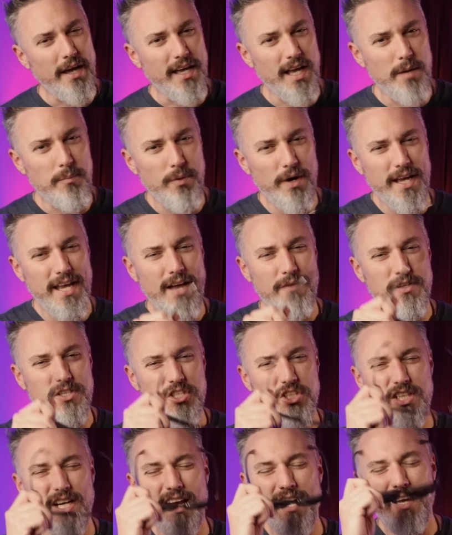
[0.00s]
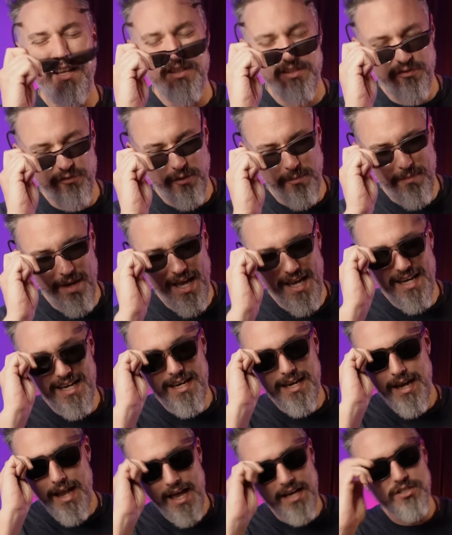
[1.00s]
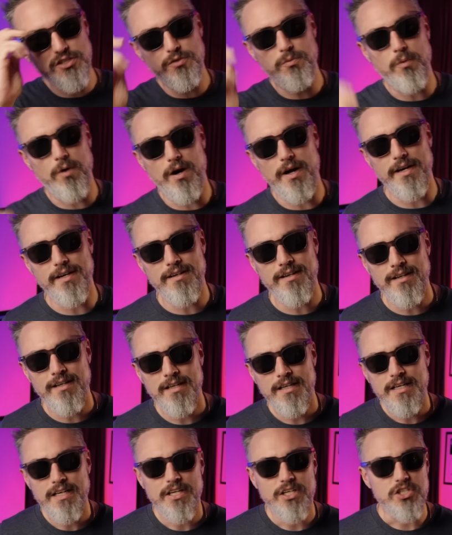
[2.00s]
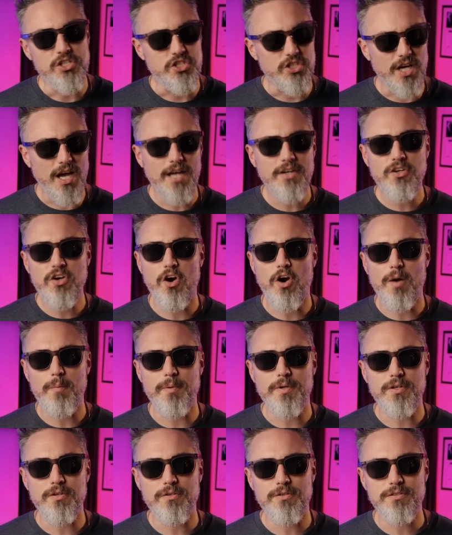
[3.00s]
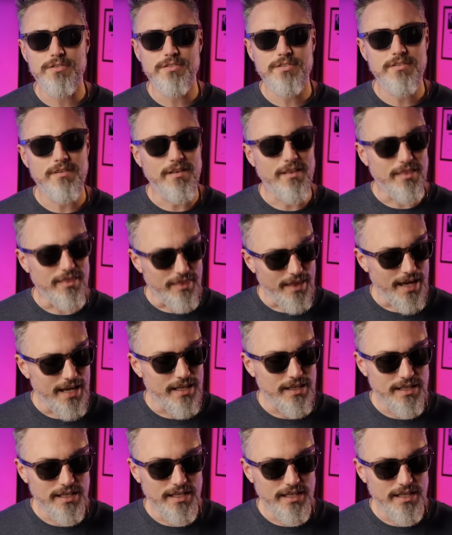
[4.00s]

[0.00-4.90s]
right, got to break out the shades for my next one John Carpenter's They